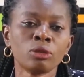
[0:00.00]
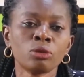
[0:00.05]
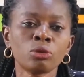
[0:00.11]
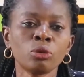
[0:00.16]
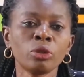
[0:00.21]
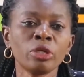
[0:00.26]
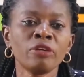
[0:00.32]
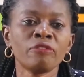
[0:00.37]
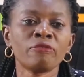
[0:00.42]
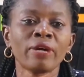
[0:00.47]

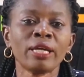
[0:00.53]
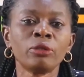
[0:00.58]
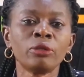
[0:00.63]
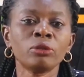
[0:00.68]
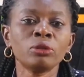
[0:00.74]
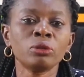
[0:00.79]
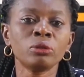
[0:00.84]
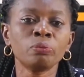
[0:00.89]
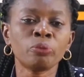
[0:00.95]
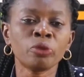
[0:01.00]
So if I
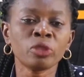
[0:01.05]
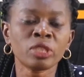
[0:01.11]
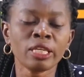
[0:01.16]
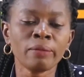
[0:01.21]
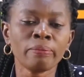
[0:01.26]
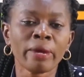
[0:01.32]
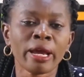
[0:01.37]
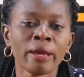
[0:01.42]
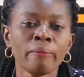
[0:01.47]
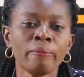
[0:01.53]
don't put
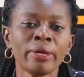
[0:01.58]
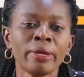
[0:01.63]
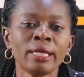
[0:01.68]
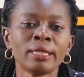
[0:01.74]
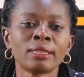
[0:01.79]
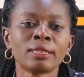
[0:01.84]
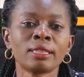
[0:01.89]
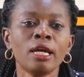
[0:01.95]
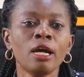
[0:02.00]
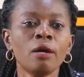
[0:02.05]
in my
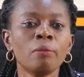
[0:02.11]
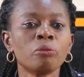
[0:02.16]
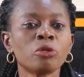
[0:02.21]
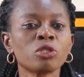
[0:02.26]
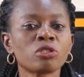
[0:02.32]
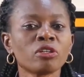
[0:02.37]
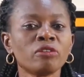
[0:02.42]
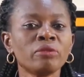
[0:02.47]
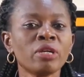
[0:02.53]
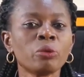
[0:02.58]
best,
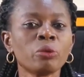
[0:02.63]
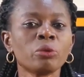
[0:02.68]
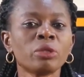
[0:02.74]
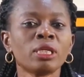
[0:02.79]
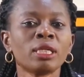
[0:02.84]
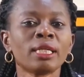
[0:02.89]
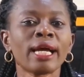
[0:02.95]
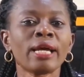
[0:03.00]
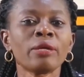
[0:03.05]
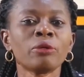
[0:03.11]
most of them will
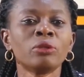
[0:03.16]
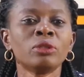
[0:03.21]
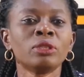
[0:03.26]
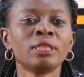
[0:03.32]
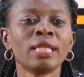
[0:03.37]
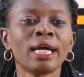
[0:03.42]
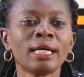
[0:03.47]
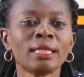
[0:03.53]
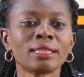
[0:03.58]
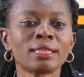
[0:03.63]
rely on
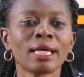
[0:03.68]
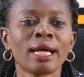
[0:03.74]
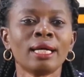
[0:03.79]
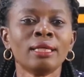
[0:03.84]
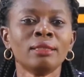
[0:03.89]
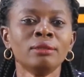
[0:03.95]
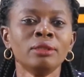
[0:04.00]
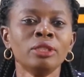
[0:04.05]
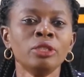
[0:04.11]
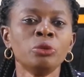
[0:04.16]
that
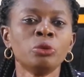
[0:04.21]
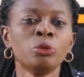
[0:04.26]
and